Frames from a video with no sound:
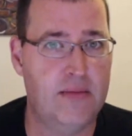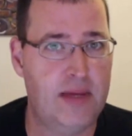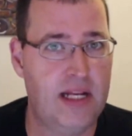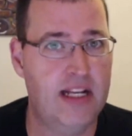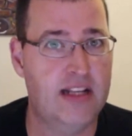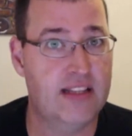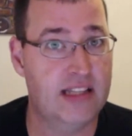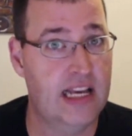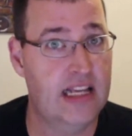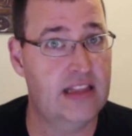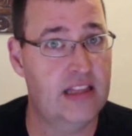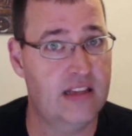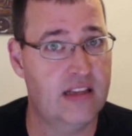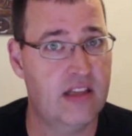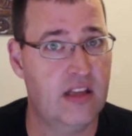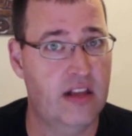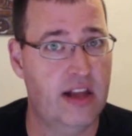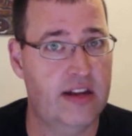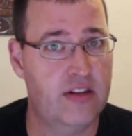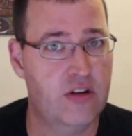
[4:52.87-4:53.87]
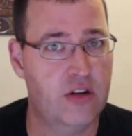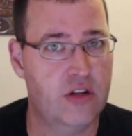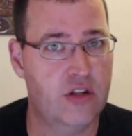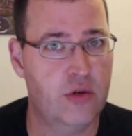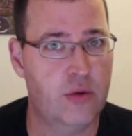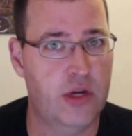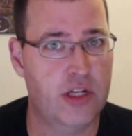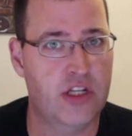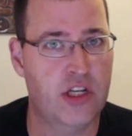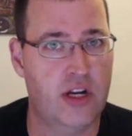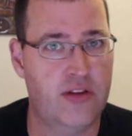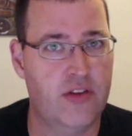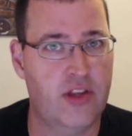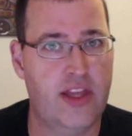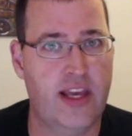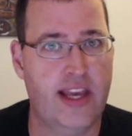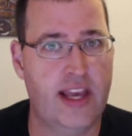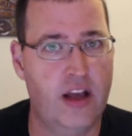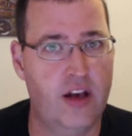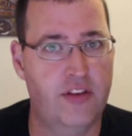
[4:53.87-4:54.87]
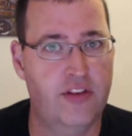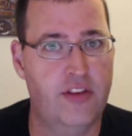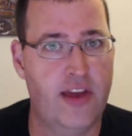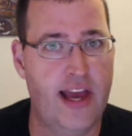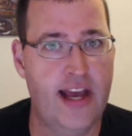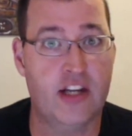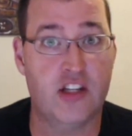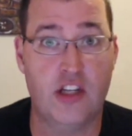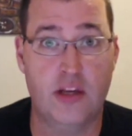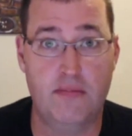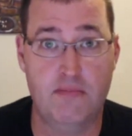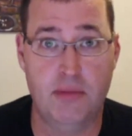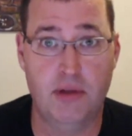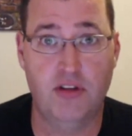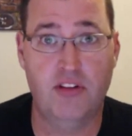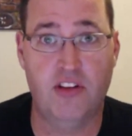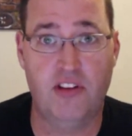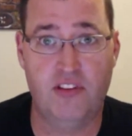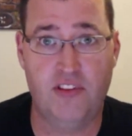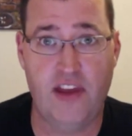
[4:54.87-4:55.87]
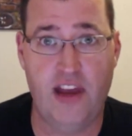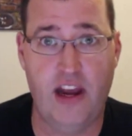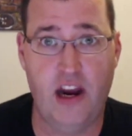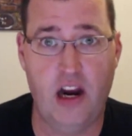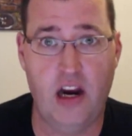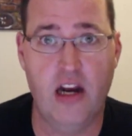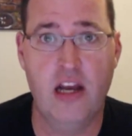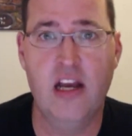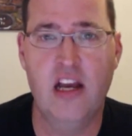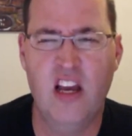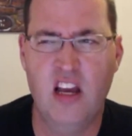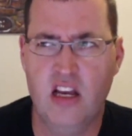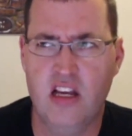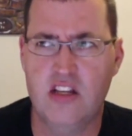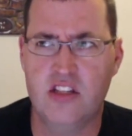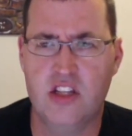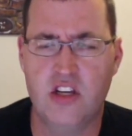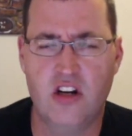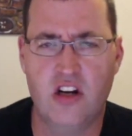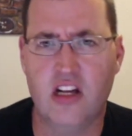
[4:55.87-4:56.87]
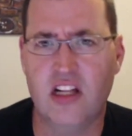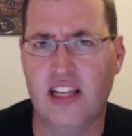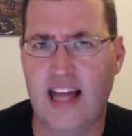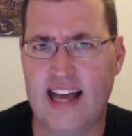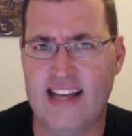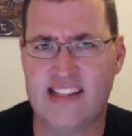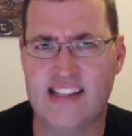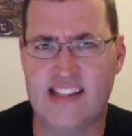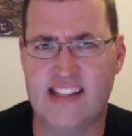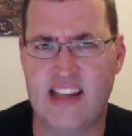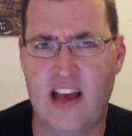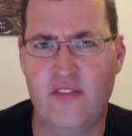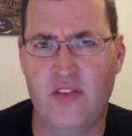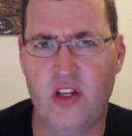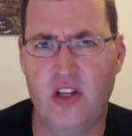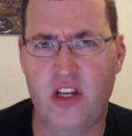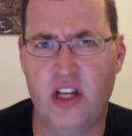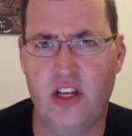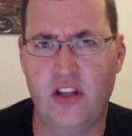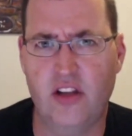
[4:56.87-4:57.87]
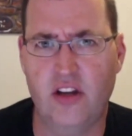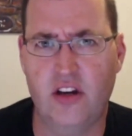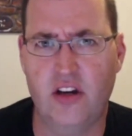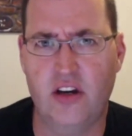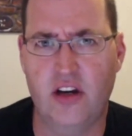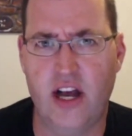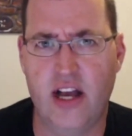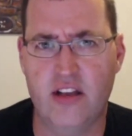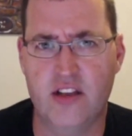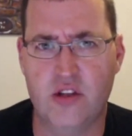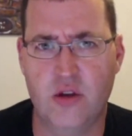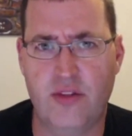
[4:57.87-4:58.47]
I mean, it's got the selector switch and everything else. They actually built it there because they're a Class 7 dealer, so